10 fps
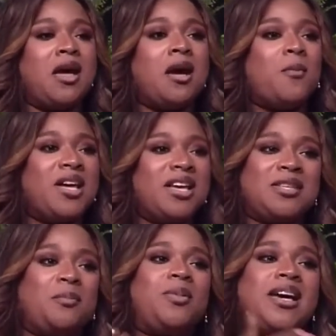But
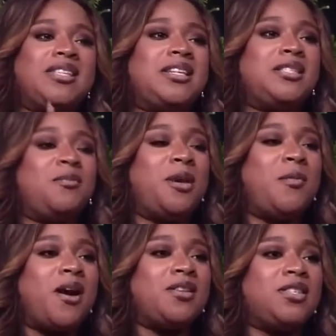it's a blessing to be a
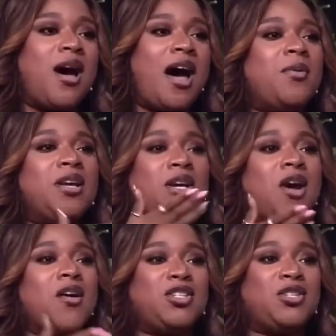part. So I would
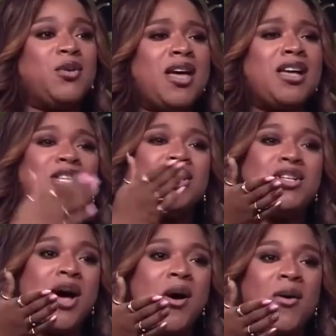encourage you to
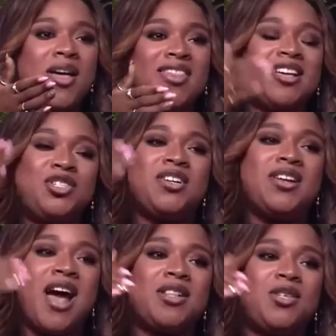know that you're
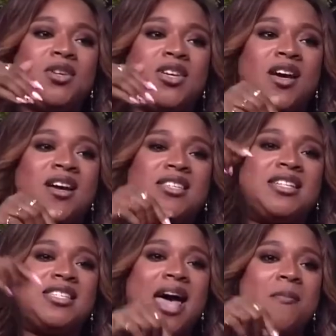not too young to
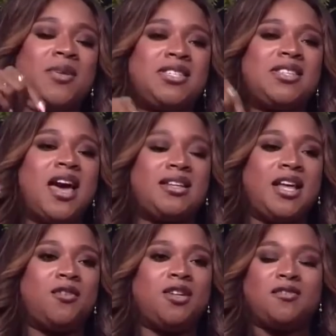tap into that
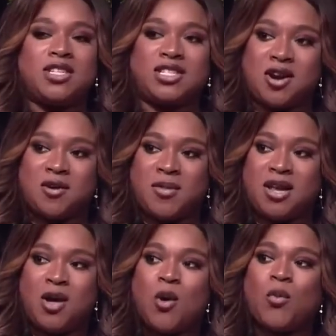level of
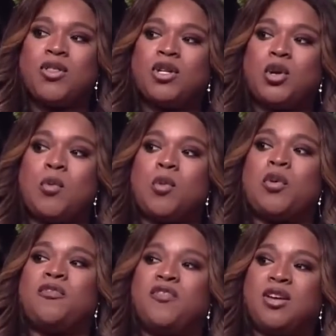discernment where the Lord will
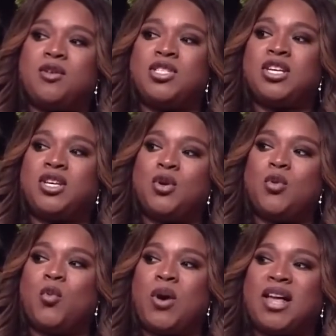reveal to you
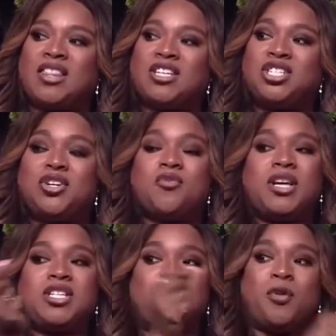what the
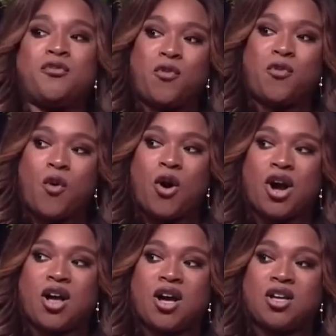generation before
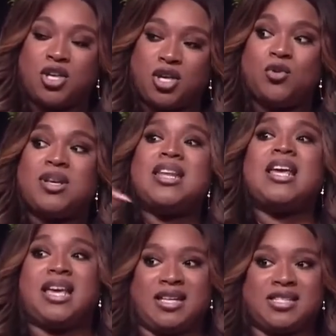for you
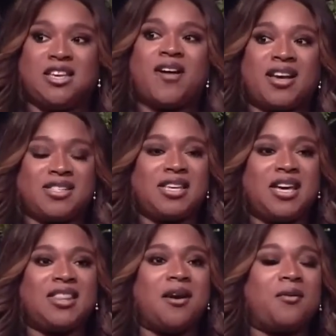needs, if I can say
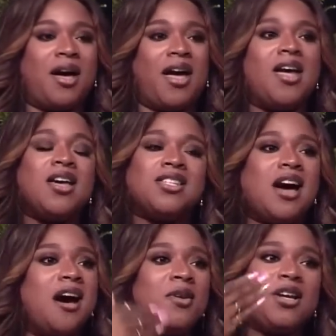it that way. So
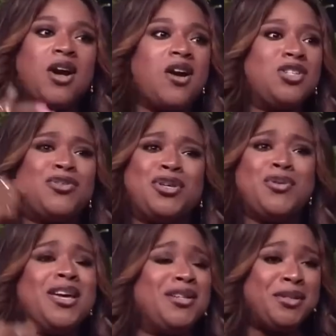I would encourage you, you
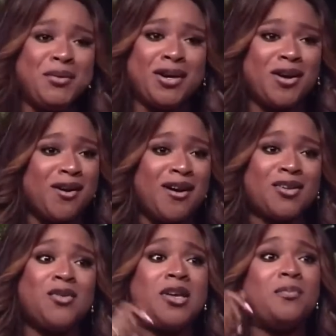can do it, girl.
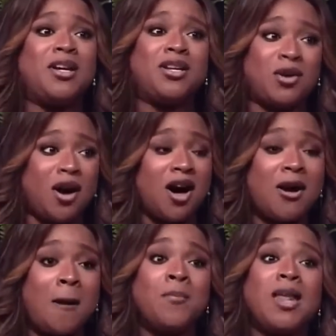You can be the
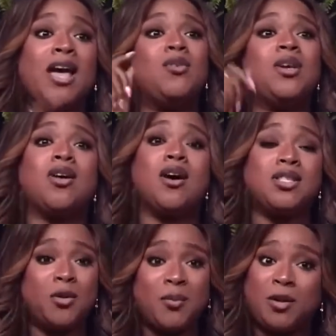daughter, and you can
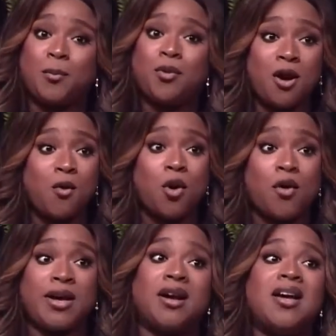also be the prayer
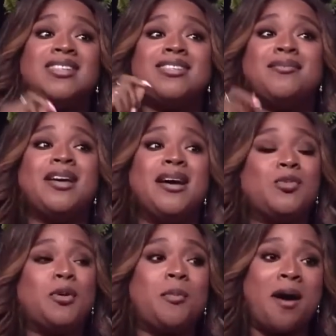warrior.
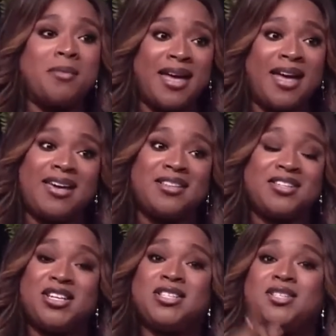Sometimes when mama can't get
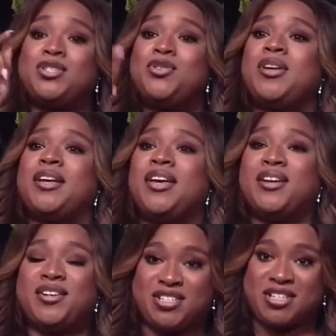to Jesus, you can get
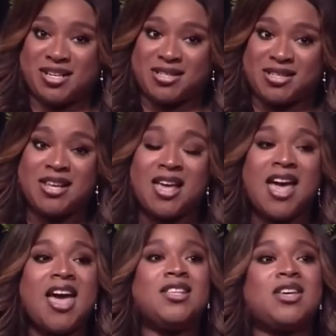her to Jesus.
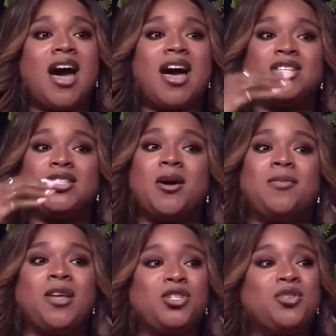And so I just
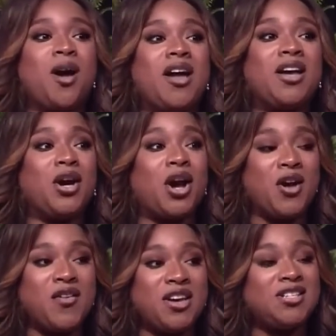hope that you are
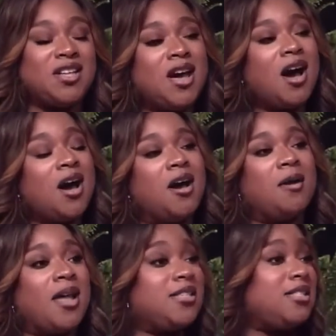encouraged.
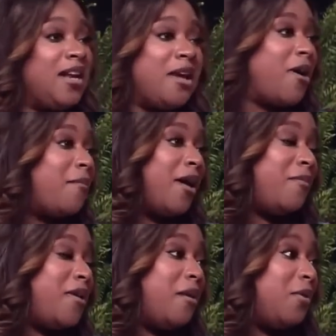Not saying that mama
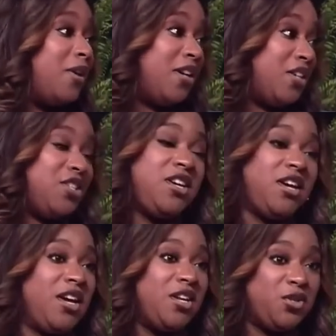ain't been able to get, because she
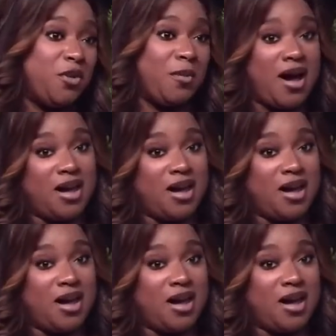can get to him.